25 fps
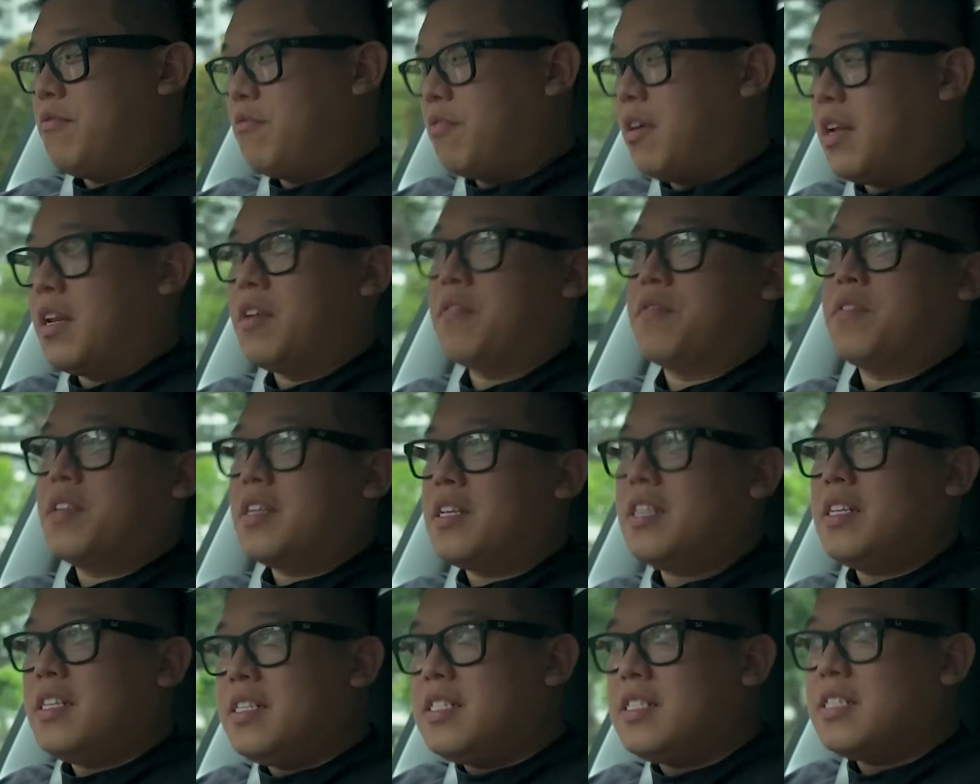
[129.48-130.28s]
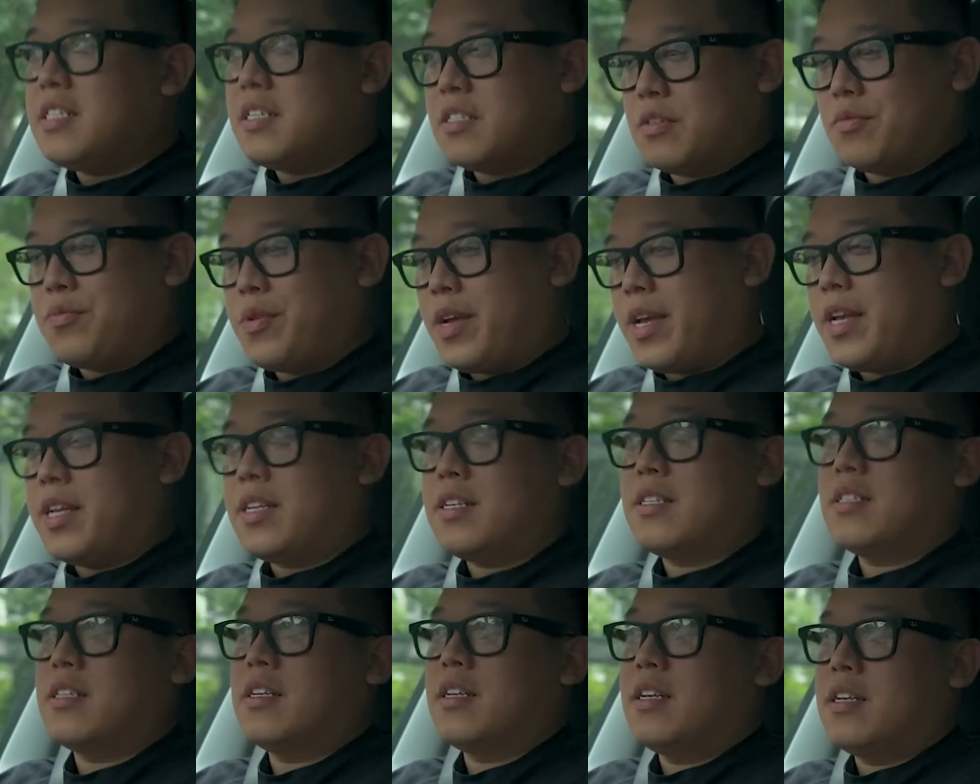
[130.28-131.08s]
one of the easiest
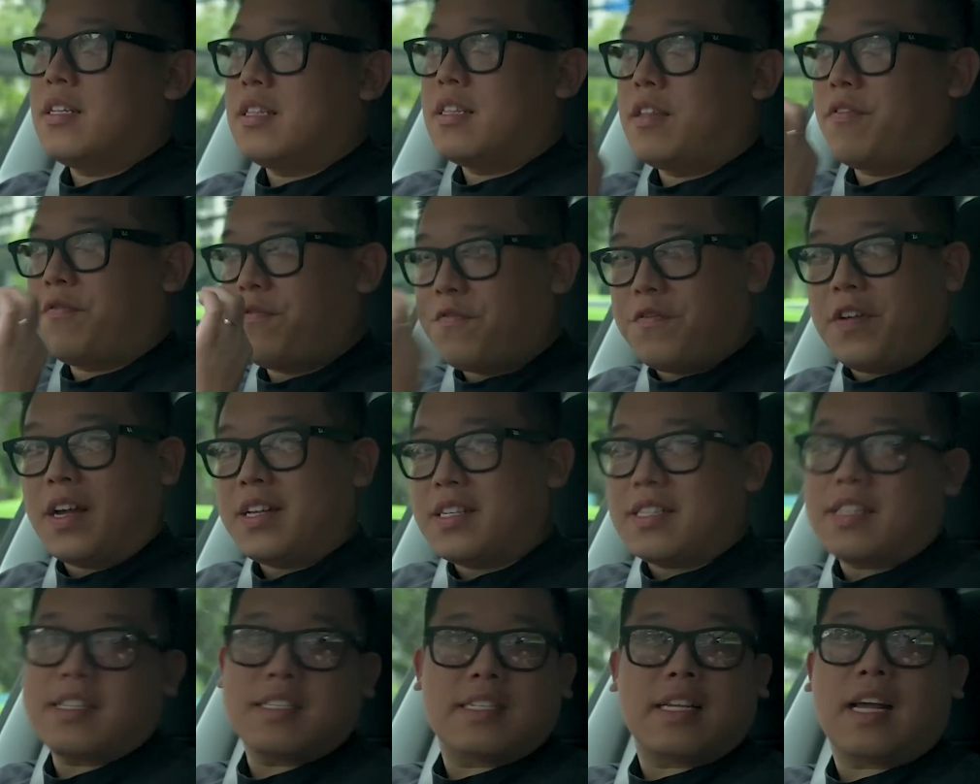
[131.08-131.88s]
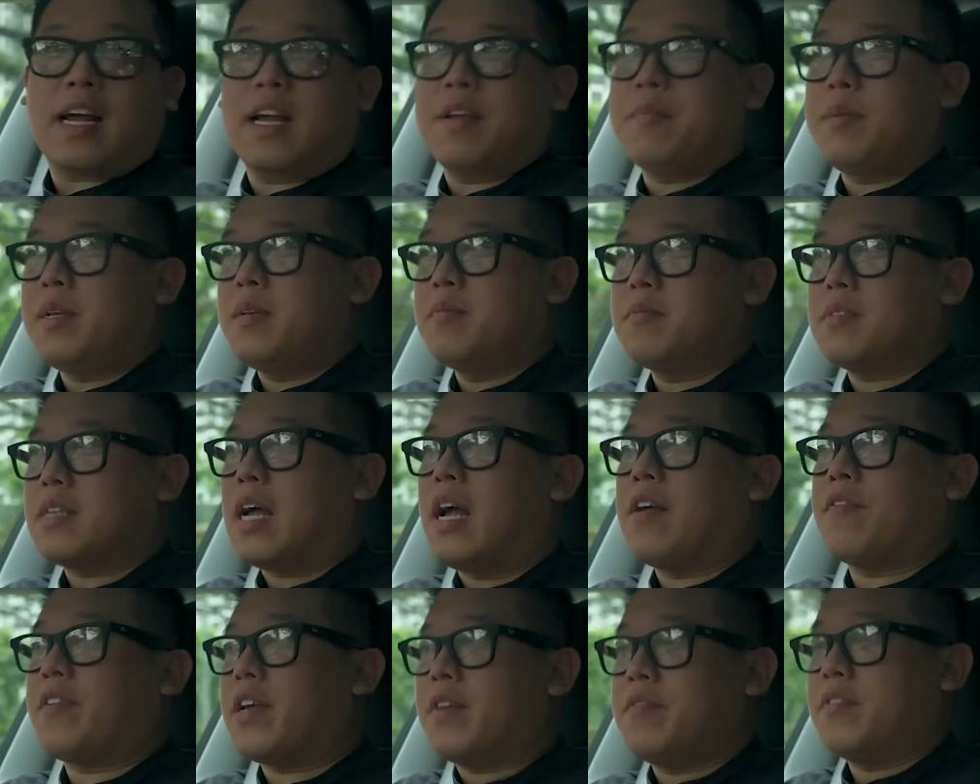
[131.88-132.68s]
ways, the fastest high beams
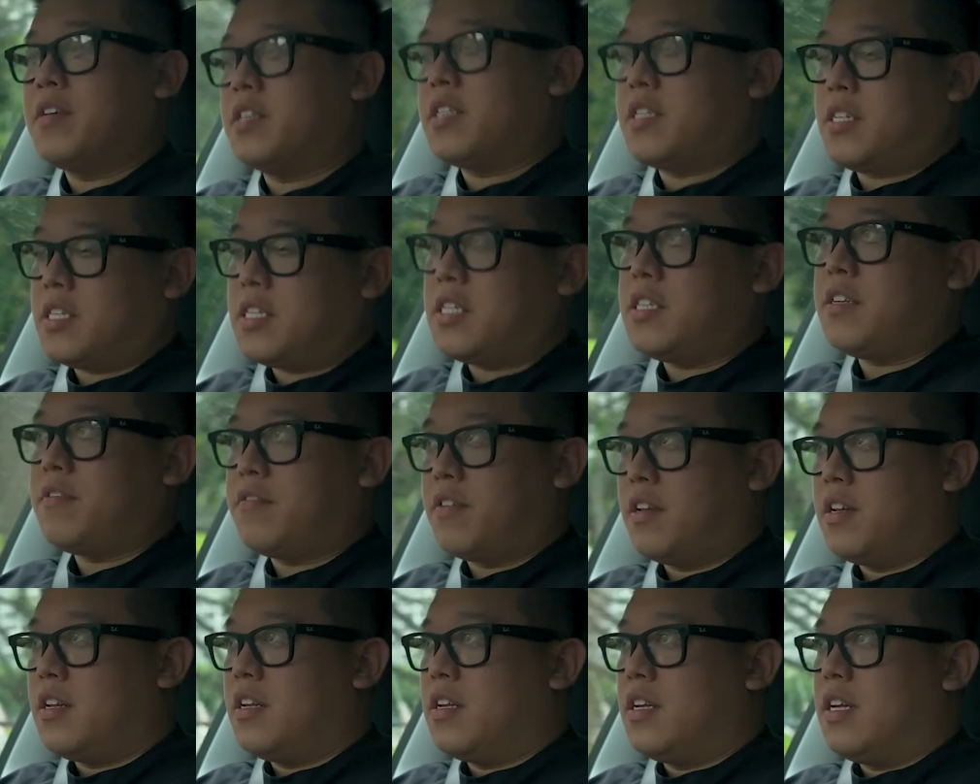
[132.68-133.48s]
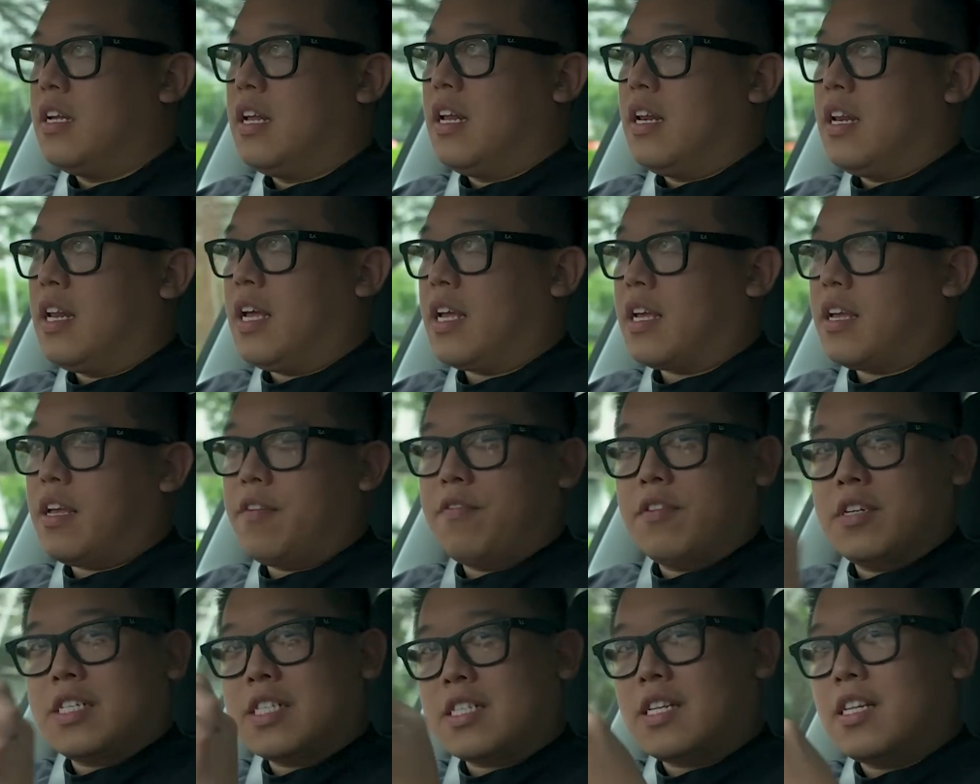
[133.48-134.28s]
I've ever achieved. Like
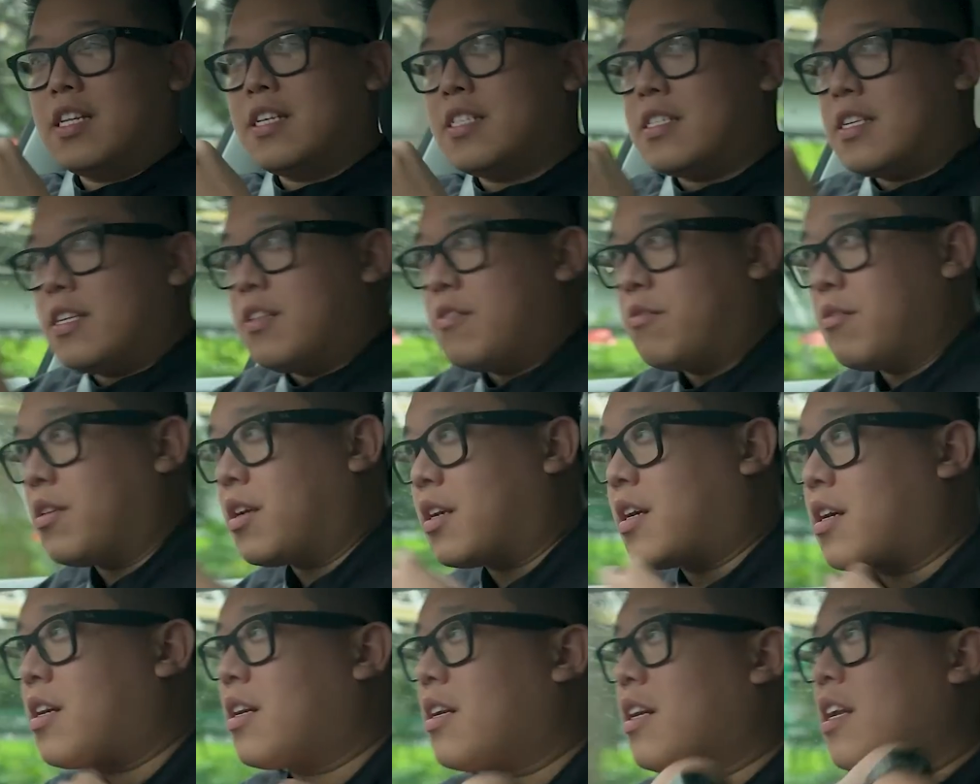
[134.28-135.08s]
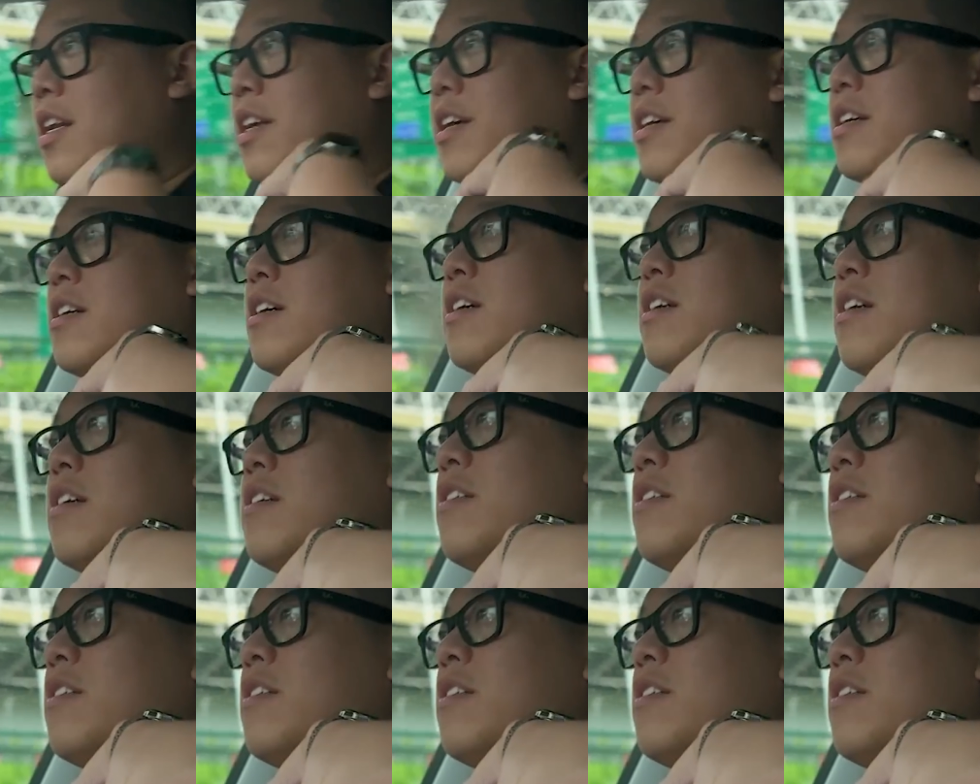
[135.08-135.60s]
if you just listen to the clicker,